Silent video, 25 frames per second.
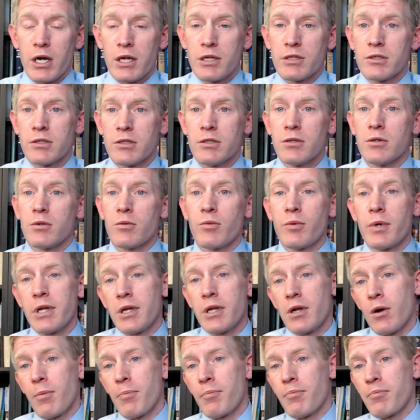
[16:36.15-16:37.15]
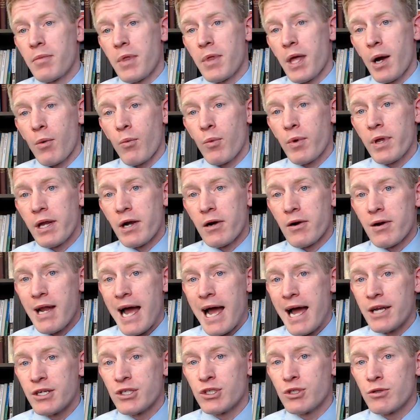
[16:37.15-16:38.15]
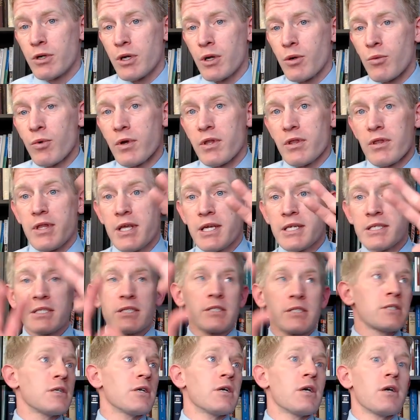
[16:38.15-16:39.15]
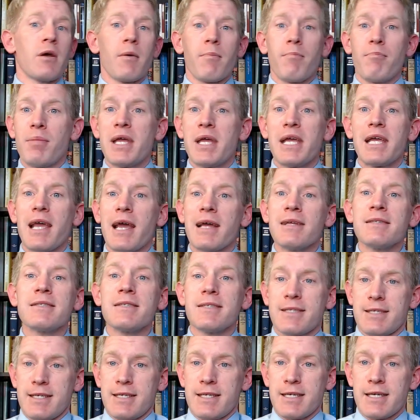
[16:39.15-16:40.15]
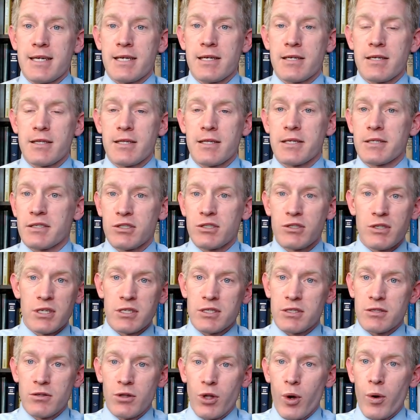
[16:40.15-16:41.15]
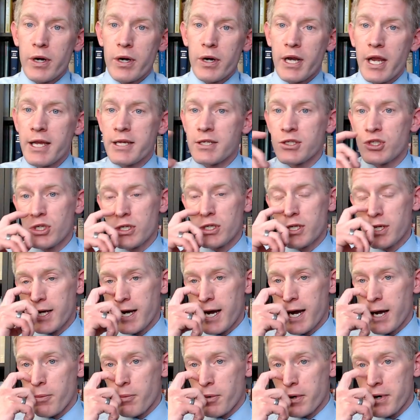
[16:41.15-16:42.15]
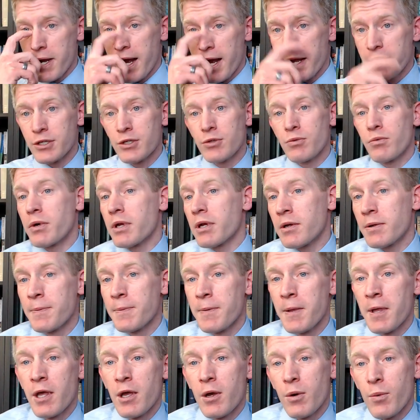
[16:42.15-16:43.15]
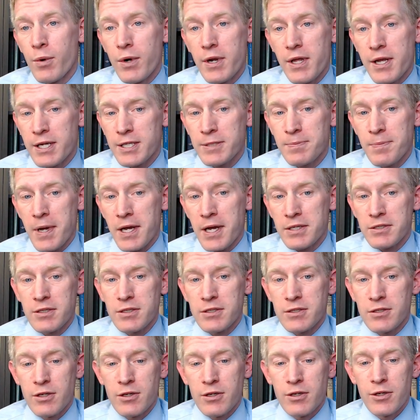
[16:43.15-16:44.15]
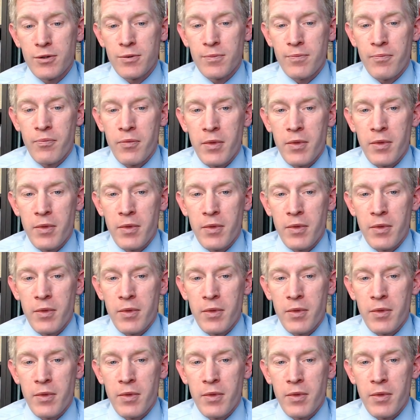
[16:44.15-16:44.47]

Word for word: And two, we know that we are not doing what this big entity, this this lowercase g God, we're not doing what he expects us to do.